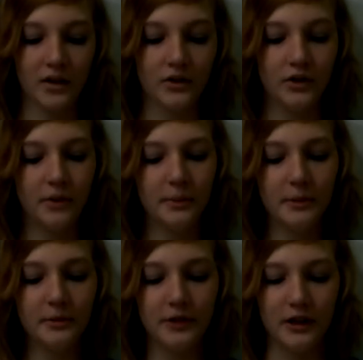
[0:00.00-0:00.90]
Some
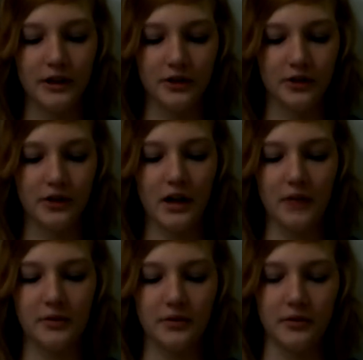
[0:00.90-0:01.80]
people think this only
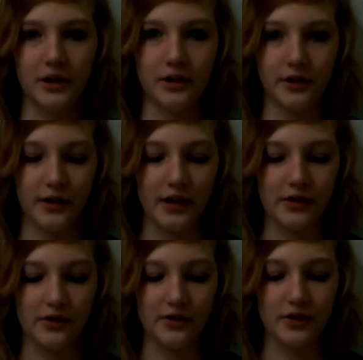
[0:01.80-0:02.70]
happens in rare
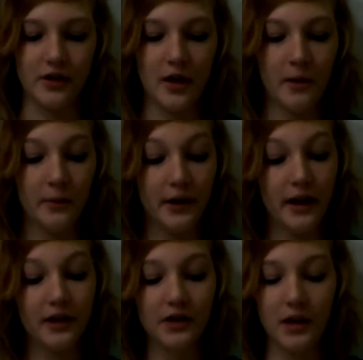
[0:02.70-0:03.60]
occasions, but it
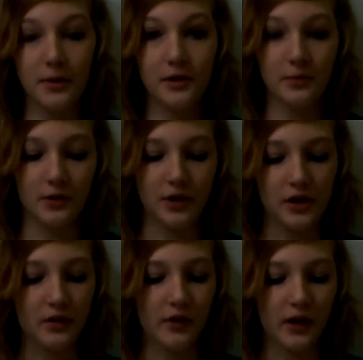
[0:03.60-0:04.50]
actually happens more than
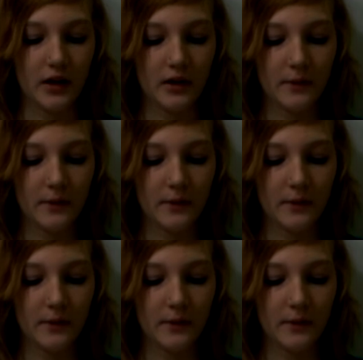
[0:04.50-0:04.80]
you think.